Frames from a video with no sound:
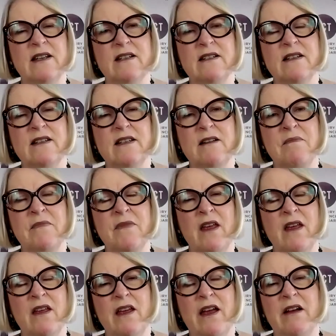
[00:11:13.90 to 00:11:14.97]
and
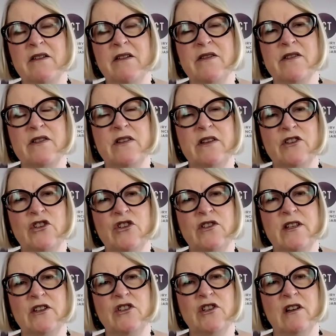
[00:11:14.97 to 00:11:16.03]
yeah,
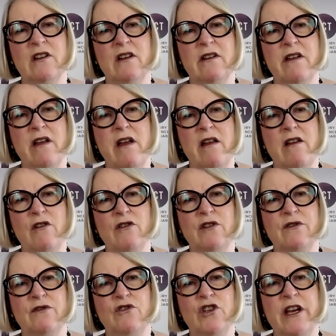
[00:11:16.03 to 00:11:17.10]
such a lot
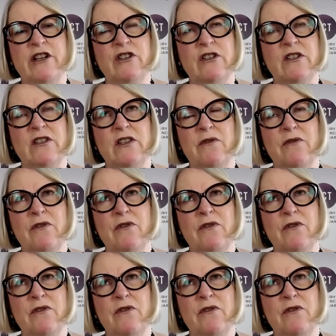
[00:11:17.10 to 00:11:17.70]
of changes